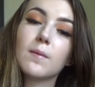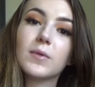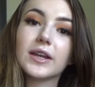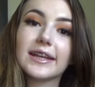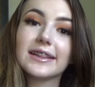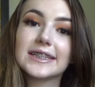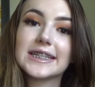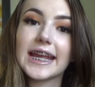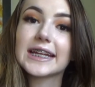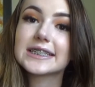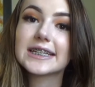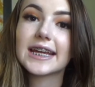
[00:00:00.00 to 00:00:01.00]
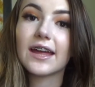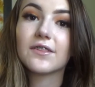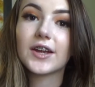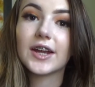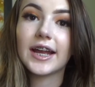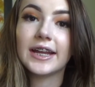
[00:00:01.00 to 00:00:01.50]
putting the tank
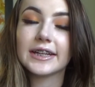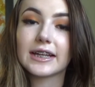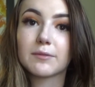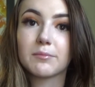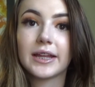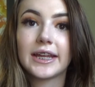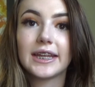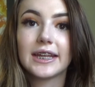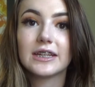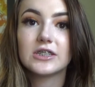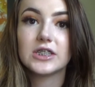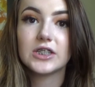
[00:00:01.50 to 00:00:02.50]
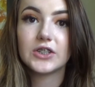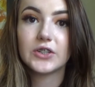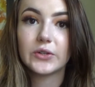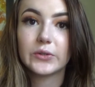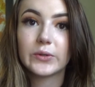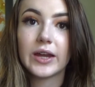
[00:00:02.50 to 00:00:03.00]
together and explaining it to
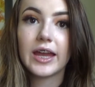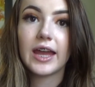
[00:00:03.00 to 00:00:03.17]
you.